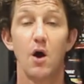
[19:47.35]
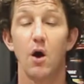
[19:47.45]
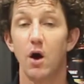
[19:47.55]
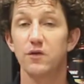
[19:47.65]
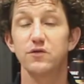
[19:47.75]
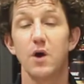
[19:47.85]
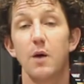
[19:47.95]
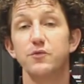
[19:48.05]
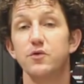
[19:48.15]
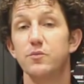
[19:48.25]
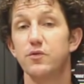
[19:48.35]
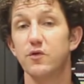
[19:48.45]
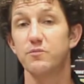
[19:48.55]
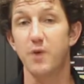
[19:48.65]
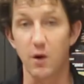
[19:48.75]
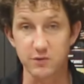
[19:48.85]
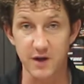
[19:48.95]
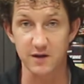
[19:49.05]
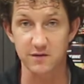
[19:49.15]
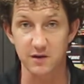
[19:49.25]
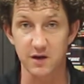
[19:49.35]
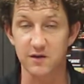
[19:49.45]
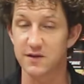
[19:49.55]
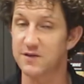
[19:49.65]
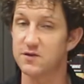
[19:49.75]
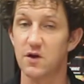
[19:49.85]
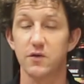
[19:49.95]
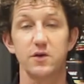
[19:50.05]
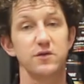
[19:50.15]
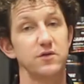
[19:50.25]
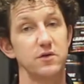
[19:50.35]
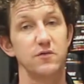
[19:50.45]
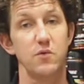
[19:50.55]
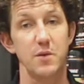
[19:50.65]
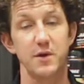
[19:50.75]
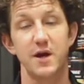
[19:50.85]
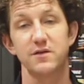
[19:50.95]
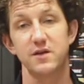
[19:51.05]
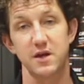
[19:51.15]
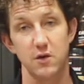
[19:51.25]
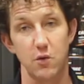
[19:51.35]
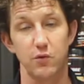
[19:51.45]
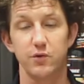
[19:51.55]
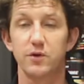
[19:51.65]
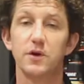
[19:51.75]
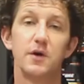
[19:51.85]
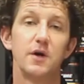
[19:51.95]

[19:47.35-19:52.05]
Also help to improve bone density, because that's another concern of women as they get older.